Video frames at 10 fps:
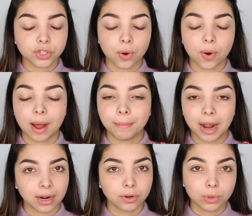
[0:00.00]
so I'm
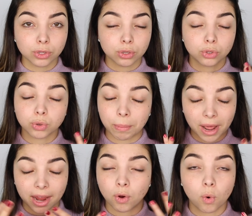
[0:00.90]
not going to
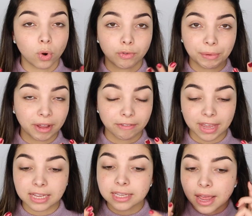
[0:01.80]
apply it all over my
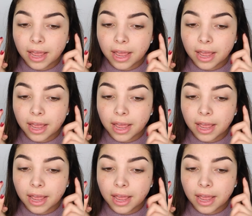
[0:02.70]
face.